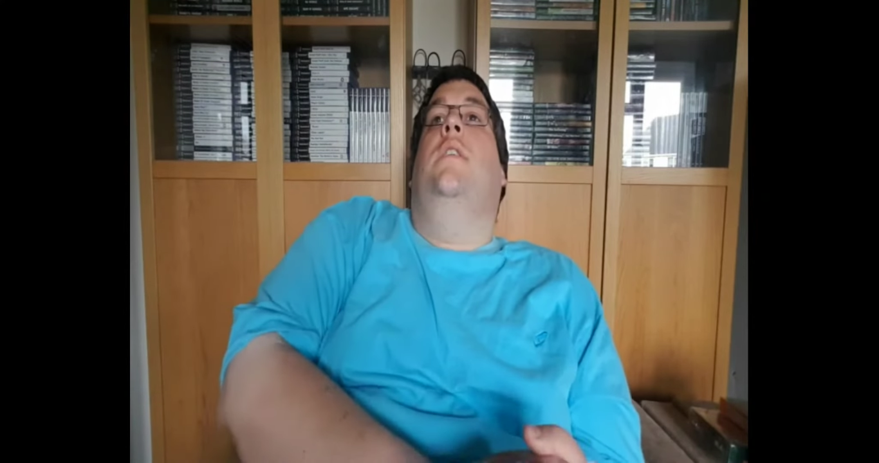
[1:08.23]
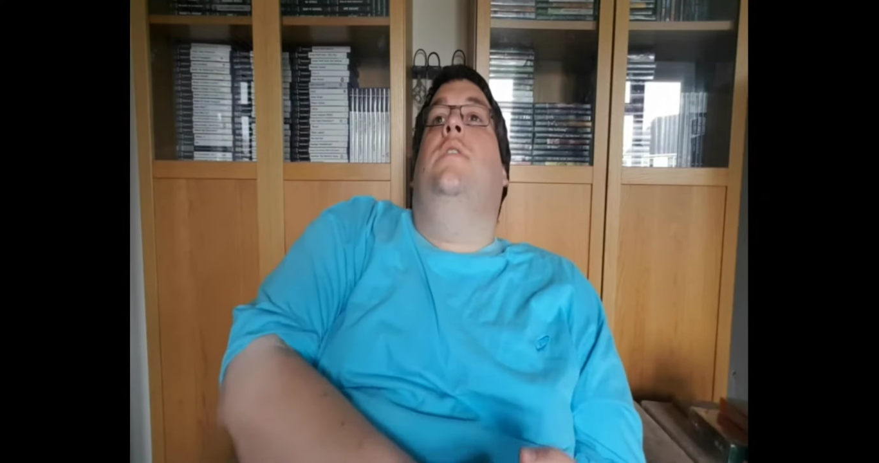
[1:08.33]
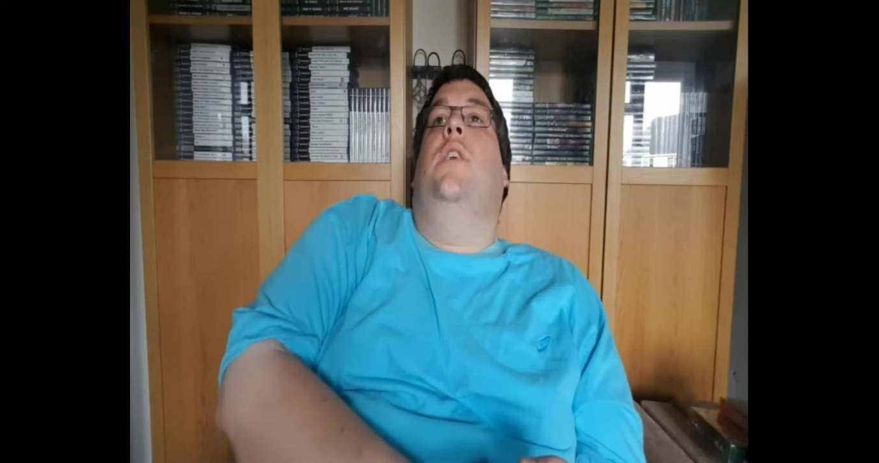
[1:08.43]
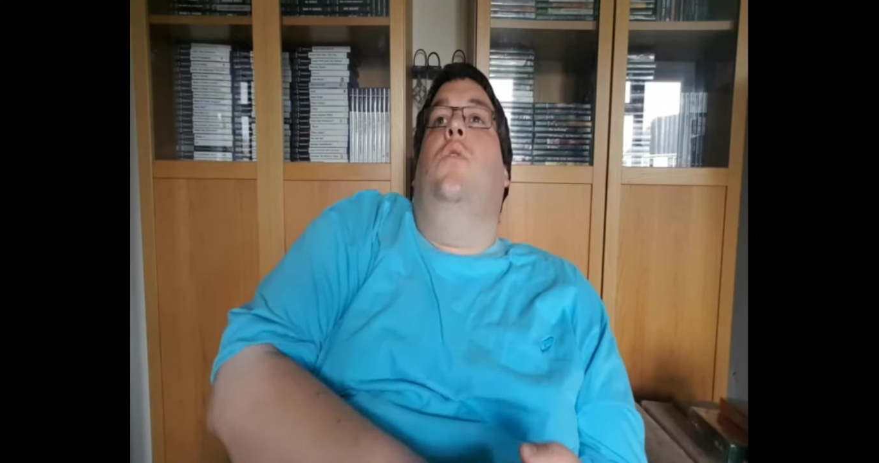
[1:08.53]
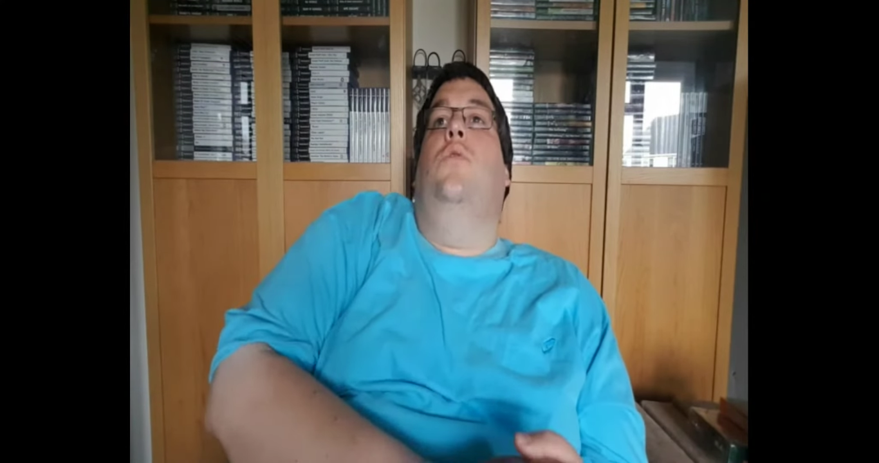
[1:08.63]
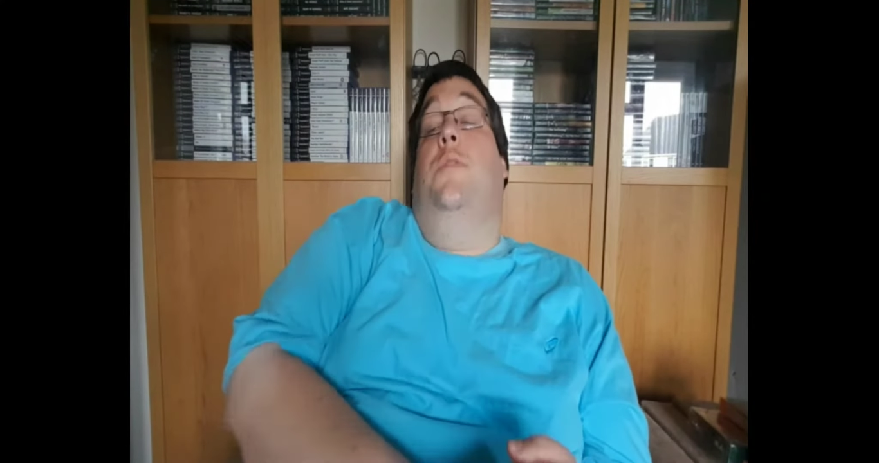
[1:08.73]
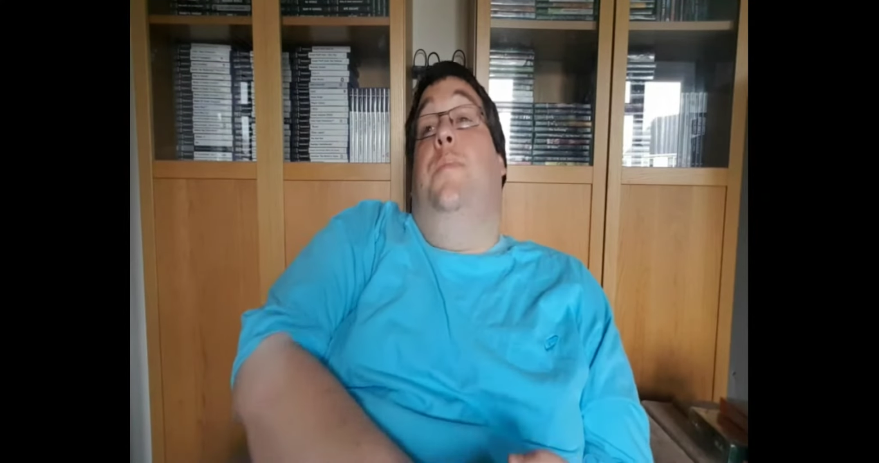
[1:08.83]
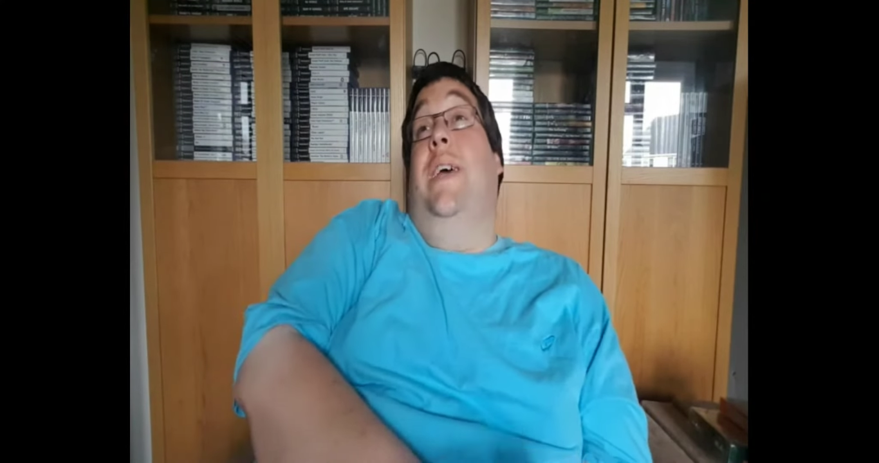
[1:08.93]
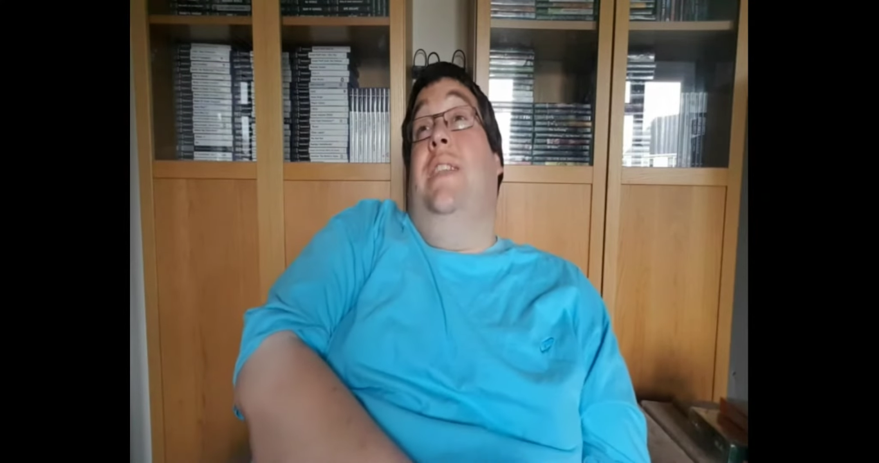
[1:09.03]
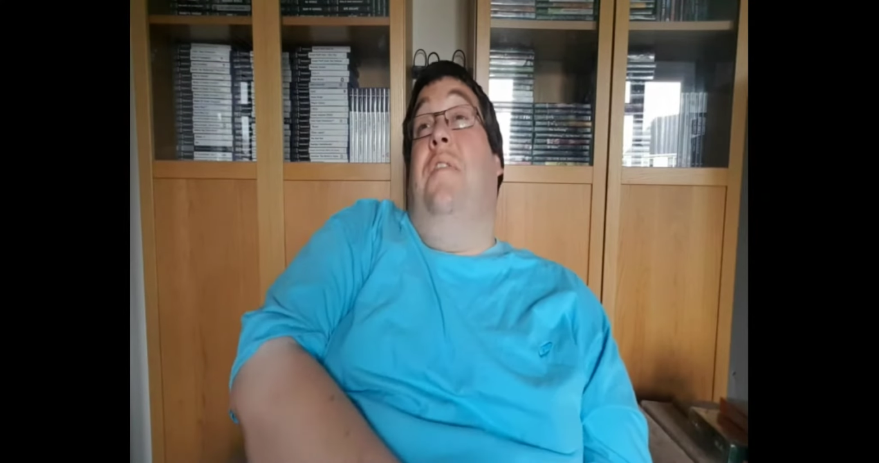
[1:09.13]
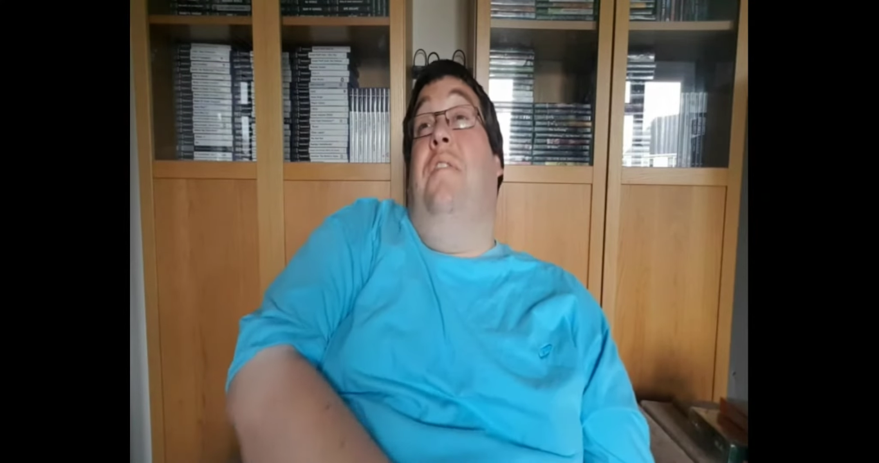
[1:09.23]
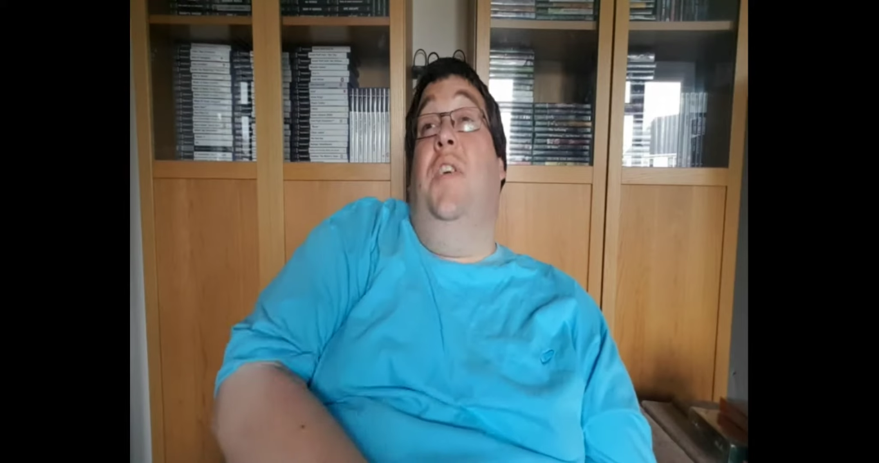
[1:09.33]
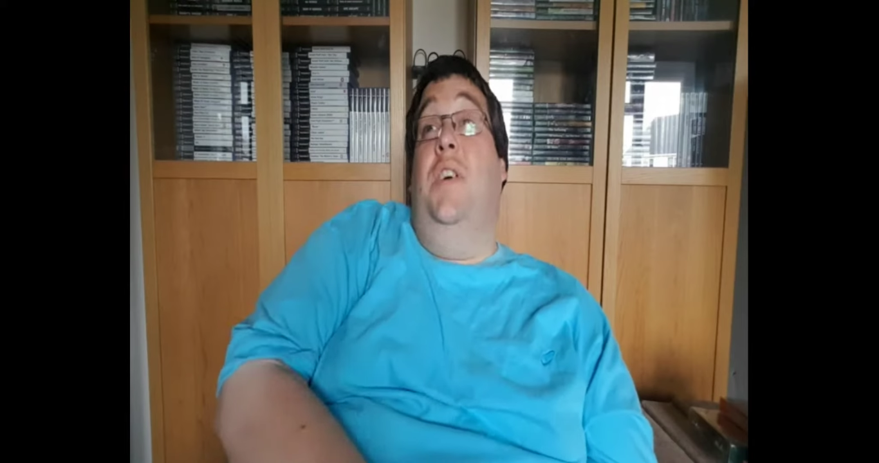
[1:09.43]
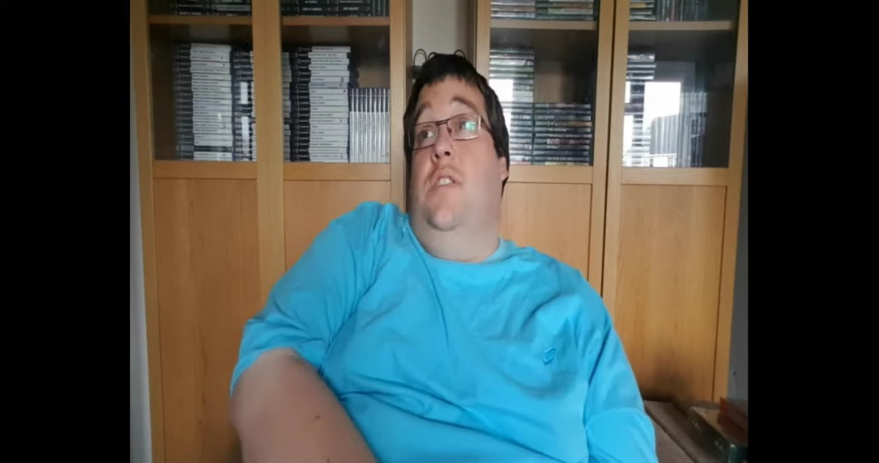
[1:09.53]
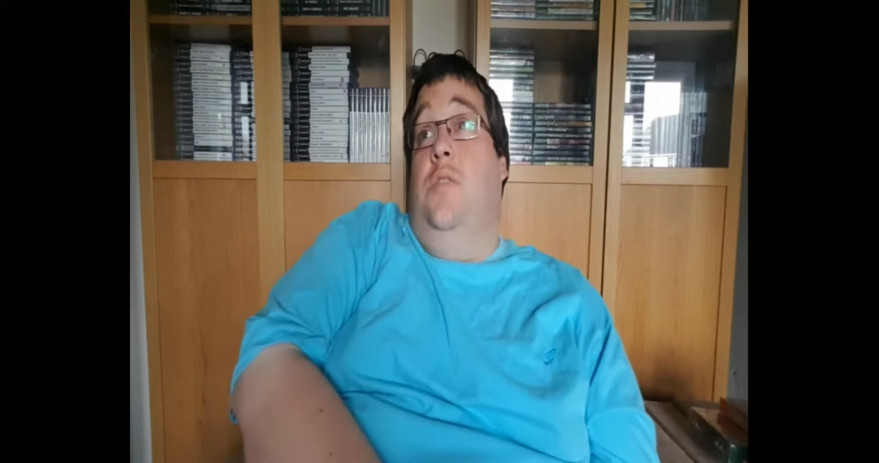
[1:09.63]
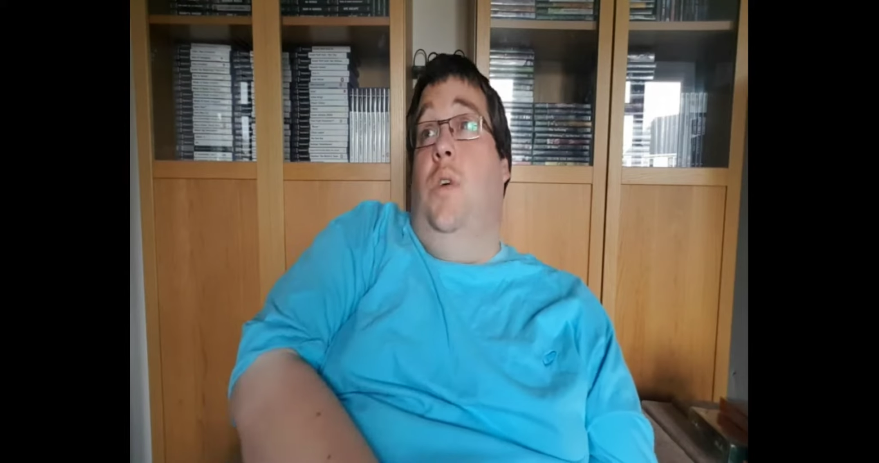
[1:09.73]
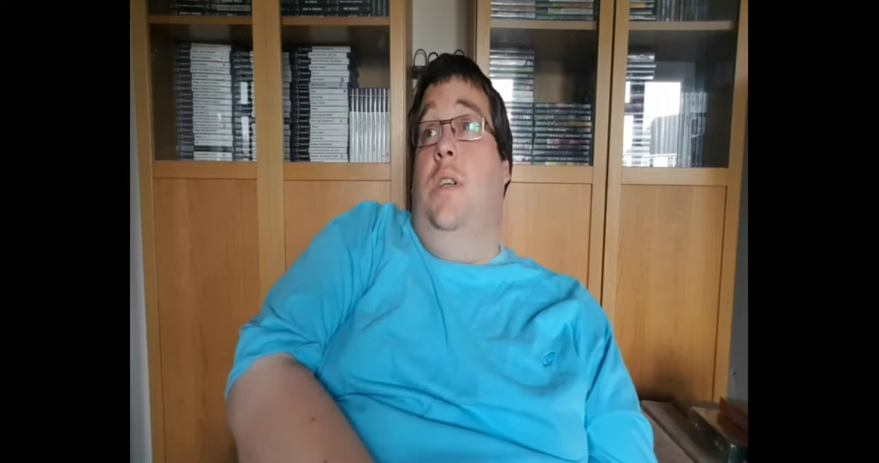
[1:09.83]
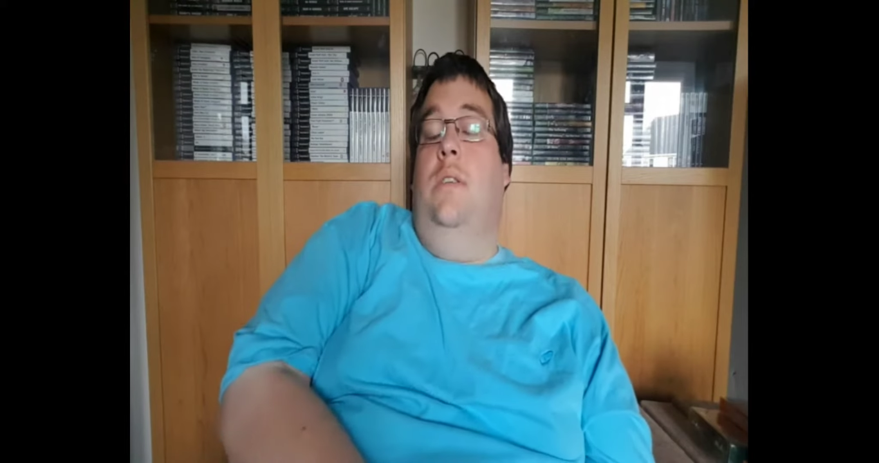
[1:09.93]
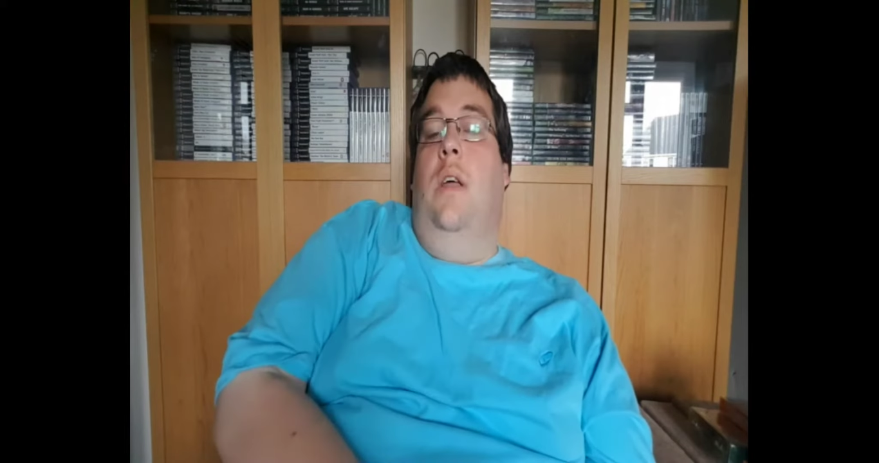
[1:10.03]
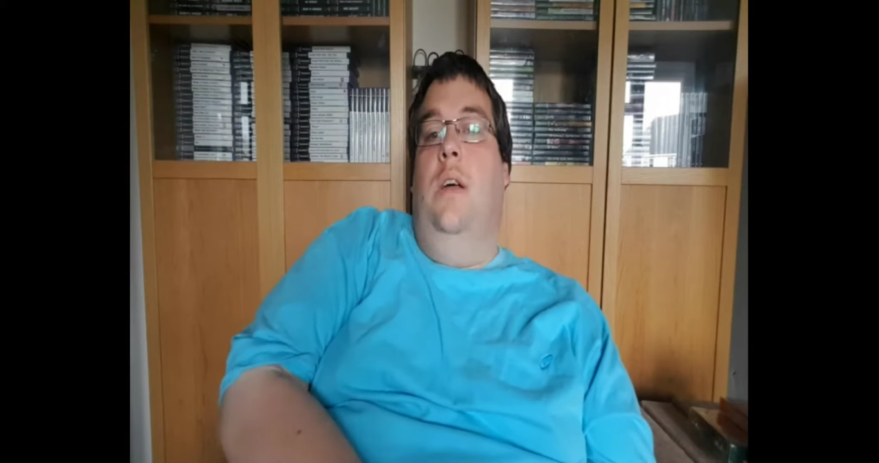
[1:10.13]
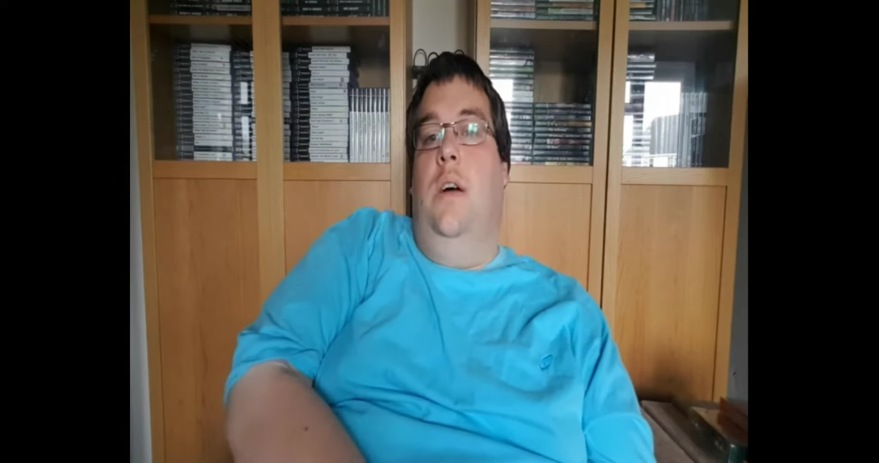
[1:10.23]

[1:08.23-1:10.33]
So to pick the first one,